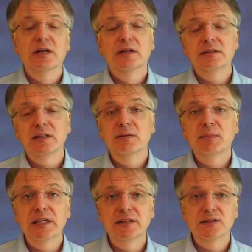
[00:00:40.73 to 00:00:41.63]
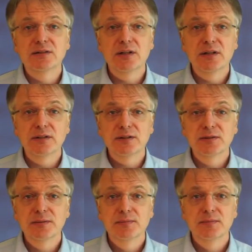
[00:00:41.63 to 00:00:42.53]
steam-heated
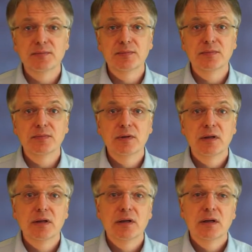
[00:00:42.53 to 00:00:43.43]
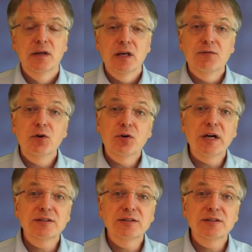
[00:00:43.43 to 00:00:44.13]
cylinders. If you dry